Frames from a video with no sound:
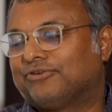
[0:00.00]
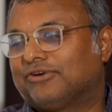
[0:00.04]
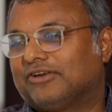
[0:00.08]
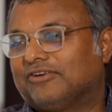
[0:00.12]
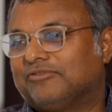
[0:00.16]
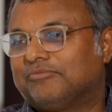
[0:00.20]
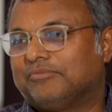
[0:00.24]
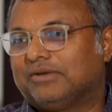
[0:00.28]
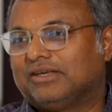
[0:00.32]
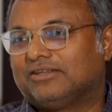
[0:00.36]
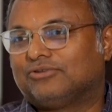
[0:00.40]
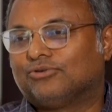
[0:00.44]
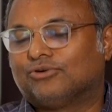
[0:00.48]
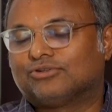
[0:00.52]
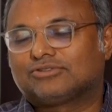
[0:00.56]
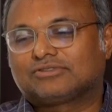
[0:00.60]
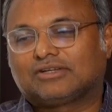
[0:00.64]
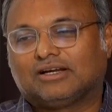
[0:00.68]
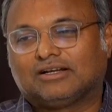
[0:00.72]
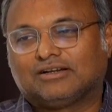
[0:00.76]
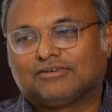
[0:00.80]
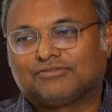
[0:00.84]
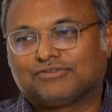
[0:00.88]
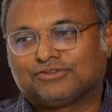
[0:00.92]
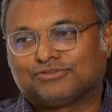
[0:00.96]
you give me those
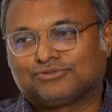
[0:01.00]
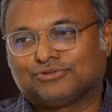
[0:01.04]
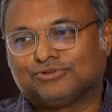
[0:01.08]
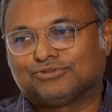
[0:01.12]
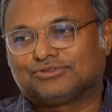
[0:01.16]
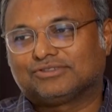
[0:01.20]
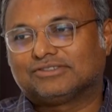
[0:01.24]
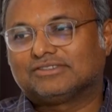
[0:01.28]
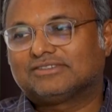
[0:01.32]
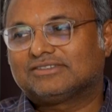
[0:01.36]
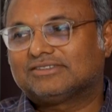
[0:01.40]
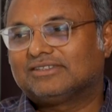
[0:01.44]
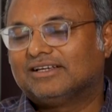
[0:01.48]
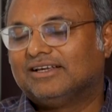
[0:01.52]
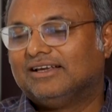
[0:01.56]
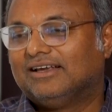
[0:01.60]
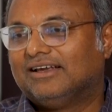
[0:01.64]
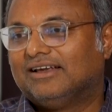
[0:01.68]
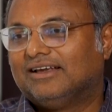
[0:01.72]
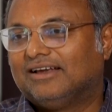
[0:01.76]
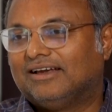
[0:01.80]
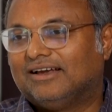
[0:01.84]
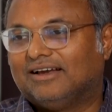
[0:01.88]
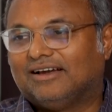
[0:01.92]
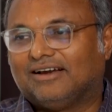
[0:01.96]
kind of resources,
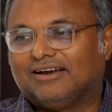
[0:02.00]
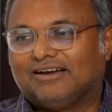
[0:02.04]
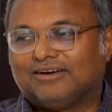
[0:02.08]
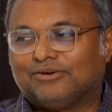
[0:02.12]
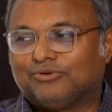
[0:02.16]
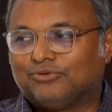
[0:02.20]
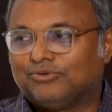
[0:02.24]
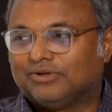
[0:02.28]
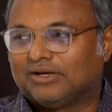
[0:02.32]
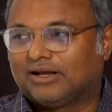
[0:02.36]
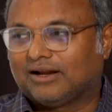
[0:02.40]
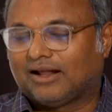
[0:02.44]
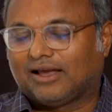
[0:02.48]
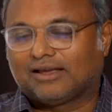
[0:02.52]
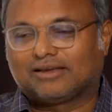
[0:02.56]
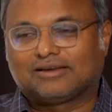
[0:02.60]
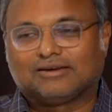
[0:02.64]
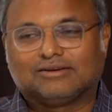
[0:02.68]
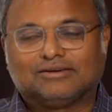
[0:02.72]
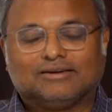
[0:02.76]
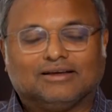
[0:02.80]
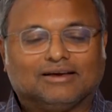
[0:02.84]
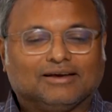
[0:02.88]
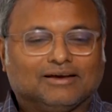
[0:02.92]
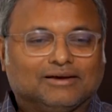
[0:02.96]
where I
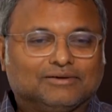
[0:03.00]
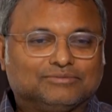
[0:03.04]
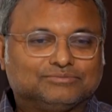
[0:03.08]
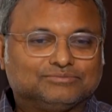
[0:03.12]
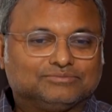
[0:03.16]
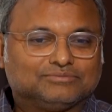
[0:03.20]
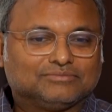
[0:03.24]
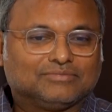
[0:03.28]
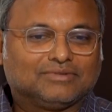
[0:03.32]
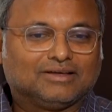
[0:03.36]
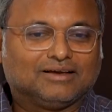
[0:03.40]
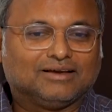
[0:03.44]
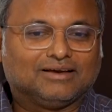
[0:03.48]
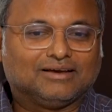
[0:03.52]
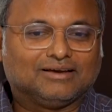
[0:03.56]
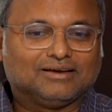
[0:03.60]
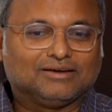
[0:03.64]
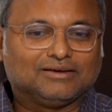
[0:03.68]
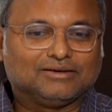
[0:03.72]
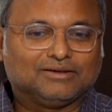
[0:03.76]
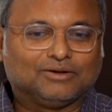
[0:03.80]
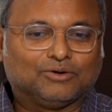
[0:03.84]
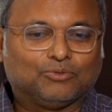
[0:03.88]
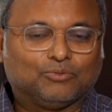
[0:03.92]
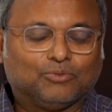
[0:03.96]
could
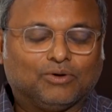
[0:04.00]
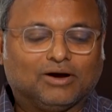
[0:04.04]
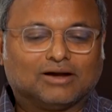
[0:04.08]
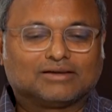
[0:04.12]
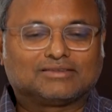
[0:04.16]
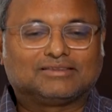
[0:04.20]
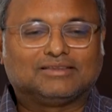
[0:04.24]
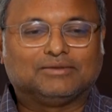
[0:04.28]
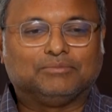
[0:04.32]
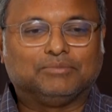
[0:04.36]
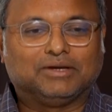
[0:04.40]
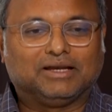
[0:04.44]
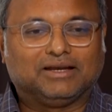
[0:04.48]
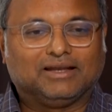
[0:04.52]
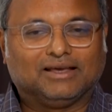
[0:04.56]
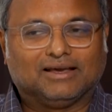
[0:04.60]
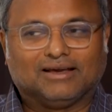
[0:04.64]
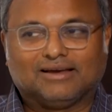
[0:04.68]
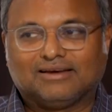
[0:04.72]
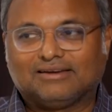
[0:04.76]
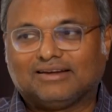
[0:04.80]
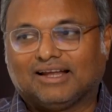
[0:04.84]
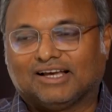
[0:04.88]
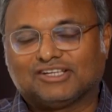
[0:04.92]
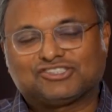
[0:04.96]
work the
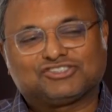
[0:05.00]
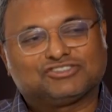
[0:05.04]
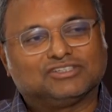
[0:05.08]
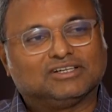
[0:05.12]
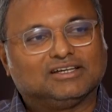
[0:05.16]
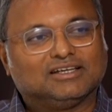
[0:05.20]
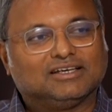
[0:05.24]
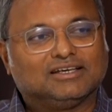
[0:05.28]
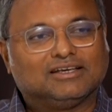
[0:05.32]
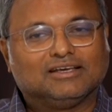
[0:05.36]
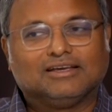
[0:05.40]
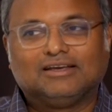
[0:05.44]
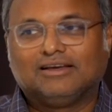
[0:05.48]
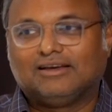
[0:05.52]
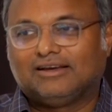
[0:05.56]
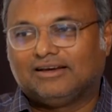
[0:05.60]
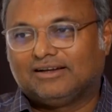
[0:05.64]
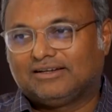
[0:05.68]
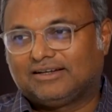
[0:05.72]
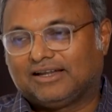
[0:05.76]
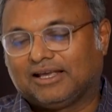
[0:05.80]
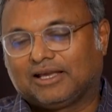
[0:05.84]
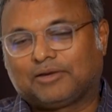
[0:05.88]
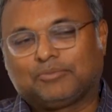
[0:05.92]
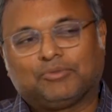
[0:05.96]
media nationally,
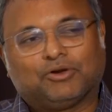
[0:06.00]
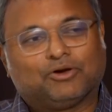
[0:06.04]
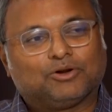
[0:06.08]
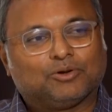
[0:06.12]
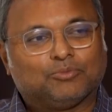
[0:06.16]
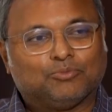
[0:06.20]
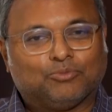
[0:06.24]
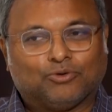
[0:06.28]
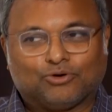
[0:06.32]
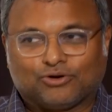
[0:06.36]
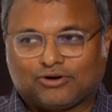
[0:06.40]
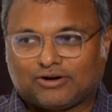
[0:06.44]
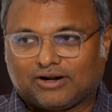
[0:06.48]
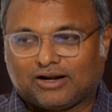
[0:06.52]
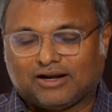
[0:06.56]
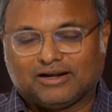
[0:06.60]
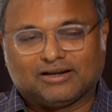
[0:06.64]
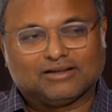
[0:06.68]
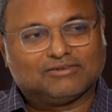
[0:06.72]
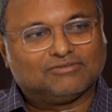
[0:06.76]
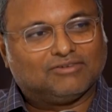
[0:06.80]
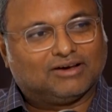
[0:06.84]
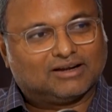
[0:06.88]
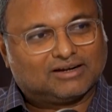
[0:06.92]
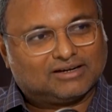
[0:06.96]
take me on a boat
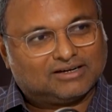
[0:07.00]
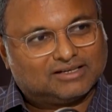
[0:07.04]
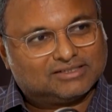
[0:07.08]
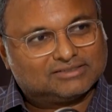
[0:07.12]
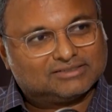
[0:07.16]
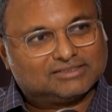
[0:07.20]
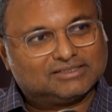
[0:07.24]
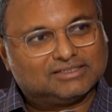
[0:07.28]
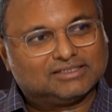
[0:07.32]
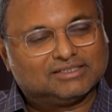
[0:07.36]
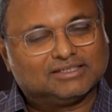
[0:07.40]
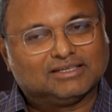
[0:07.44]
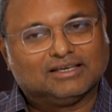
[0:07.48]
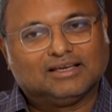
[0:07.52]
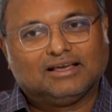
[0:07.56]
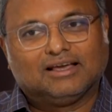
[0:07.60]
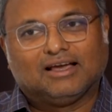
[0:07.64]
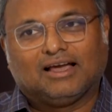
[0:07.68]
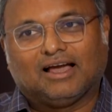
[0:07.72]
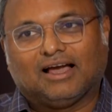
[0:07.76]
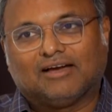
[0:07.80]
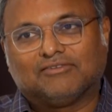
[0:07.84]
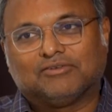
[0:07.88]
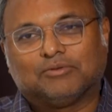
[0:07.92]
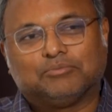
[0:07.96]
ride in Varanasi,
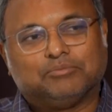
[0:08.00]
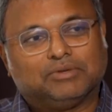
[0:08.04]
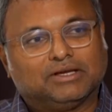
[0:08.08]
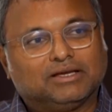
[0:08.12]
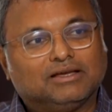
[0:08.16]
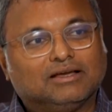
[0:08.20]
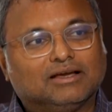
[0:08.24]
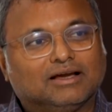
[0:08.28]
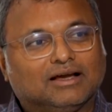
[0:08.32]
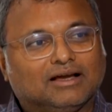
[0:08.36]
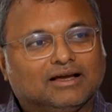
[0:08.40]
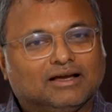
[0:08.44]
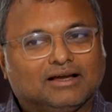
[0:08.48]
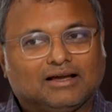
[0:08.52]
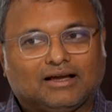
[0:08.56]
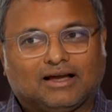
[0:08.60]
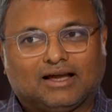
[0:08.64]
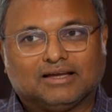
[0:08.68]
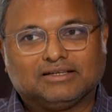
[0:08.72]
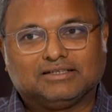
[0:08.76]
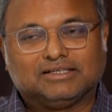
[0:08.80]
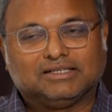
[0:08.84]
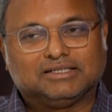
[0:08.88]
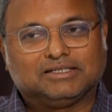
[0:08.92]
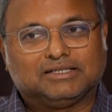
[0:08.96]
have a big
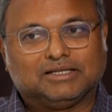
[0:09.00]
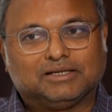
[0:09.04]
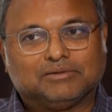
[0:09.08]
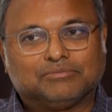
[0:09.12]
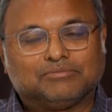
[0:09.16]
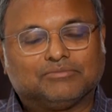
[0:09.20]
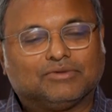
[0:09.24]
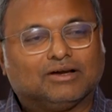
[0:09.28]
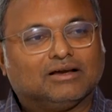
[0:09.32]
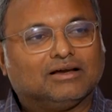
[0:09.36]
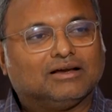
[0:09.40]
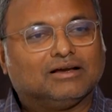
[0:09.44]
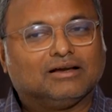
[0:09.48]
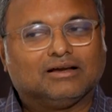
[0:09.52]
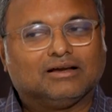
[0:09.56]
IT team